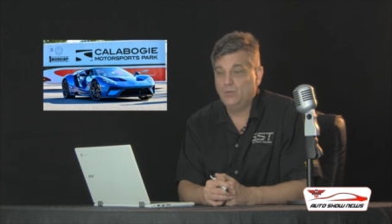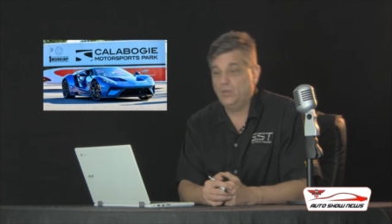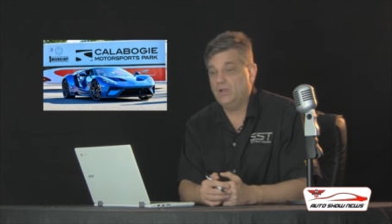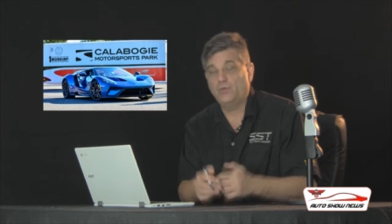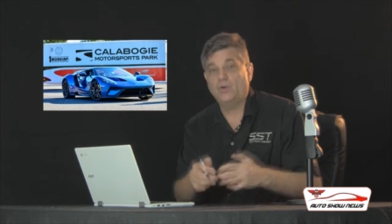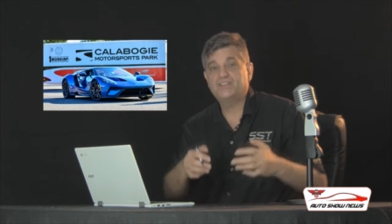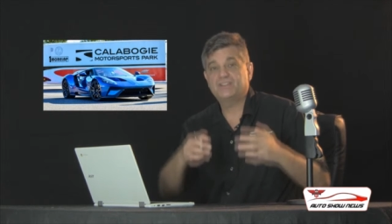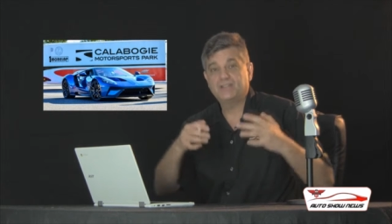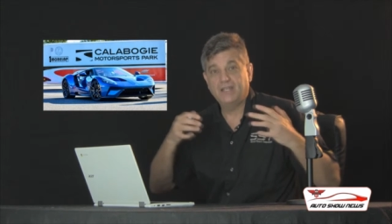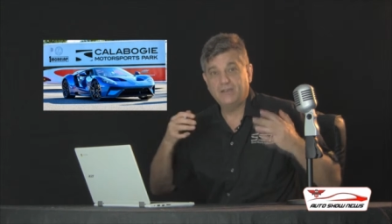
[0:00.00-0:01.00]
Well, of
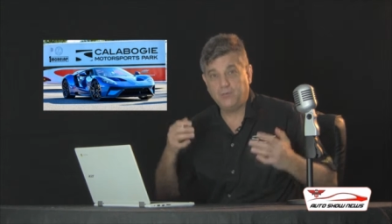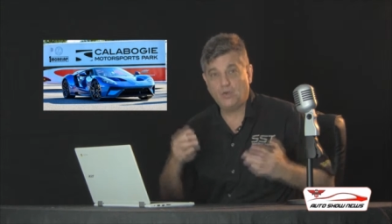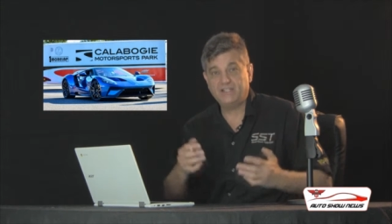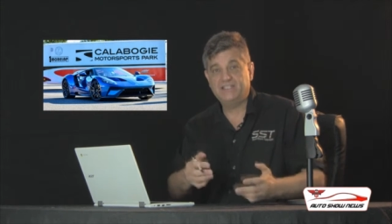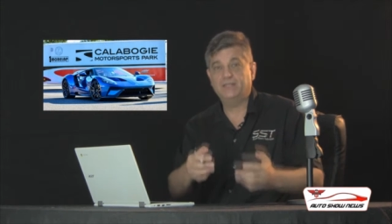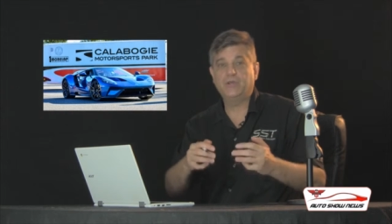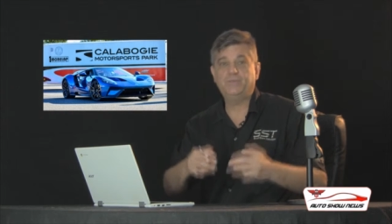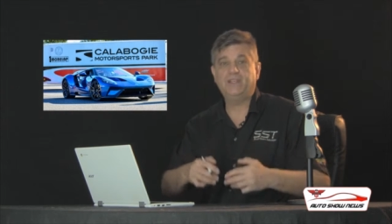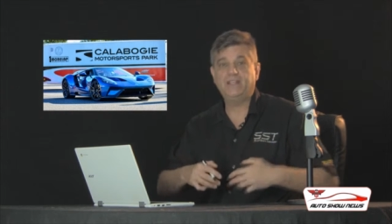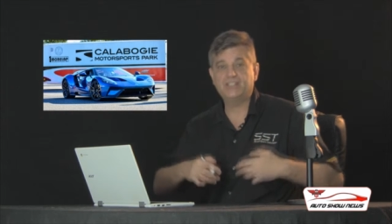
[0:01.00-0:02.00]
course, Ford did
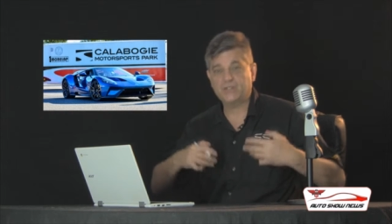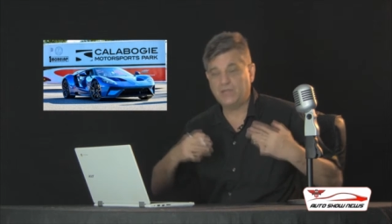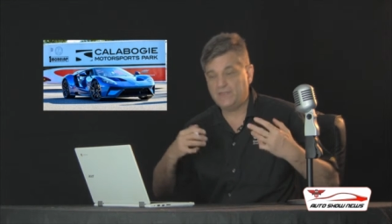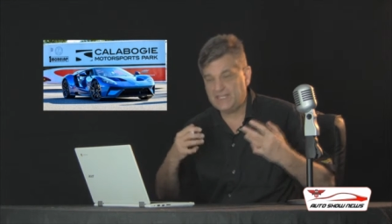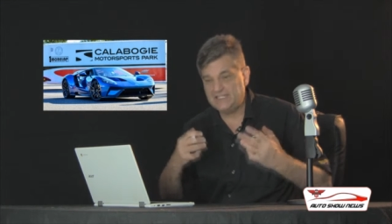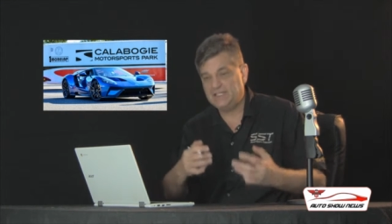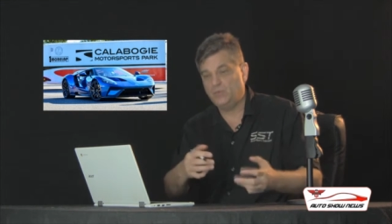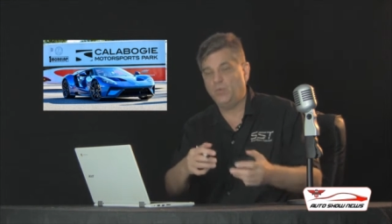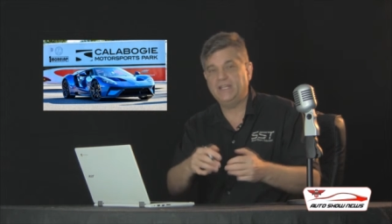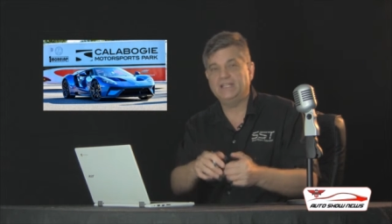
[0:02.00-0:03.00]
repeat history. They
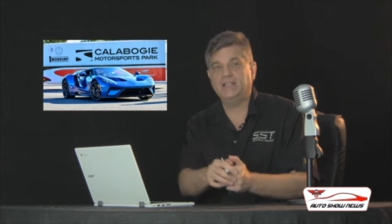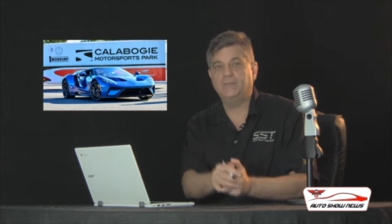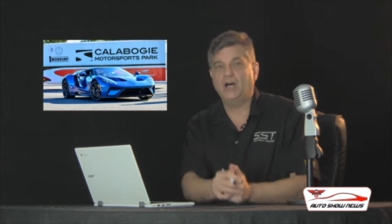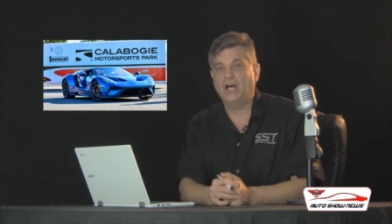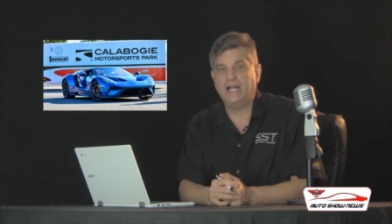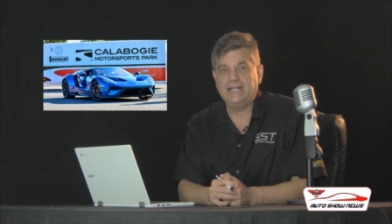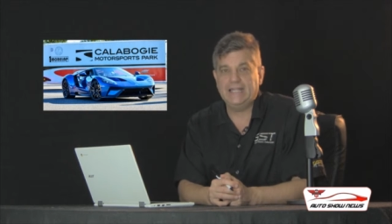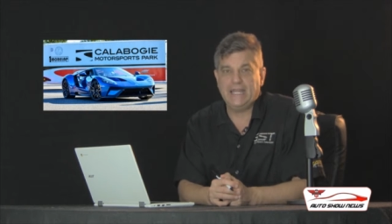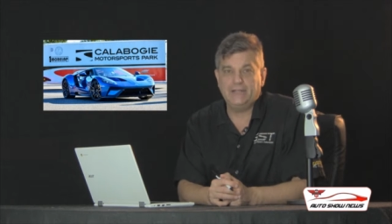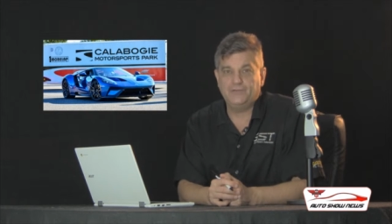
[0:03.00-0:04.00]
did win at Le Mans
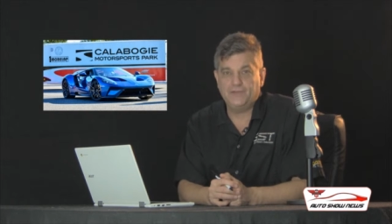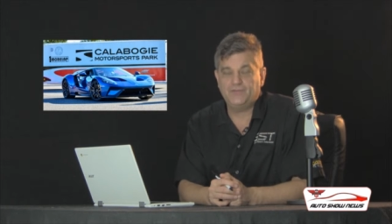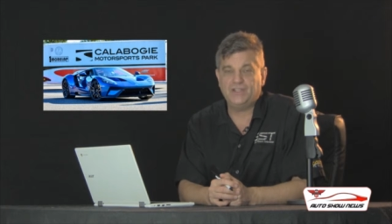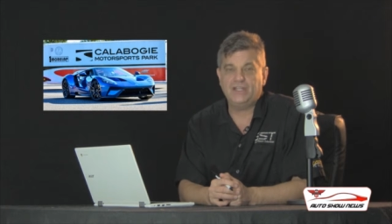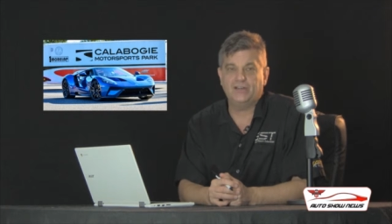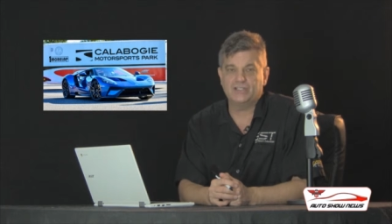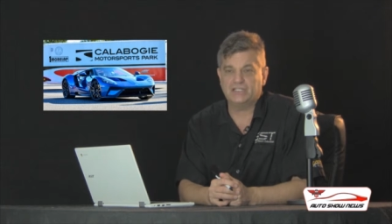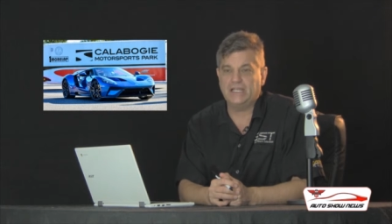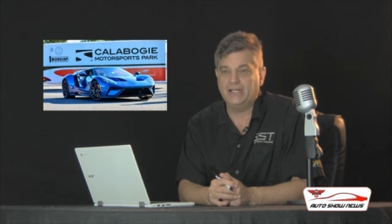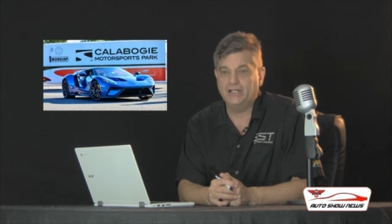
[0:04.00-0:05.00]
again 50 years
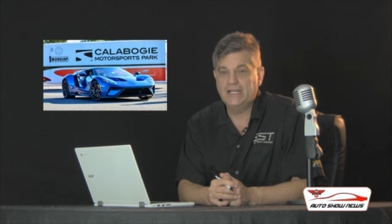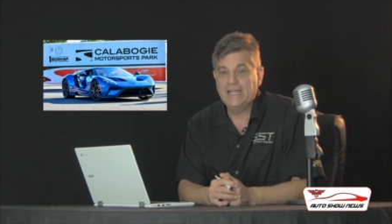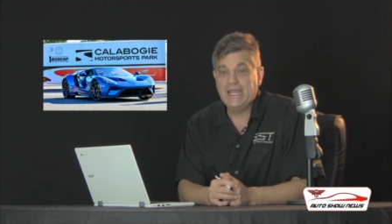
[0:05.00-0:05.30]
later.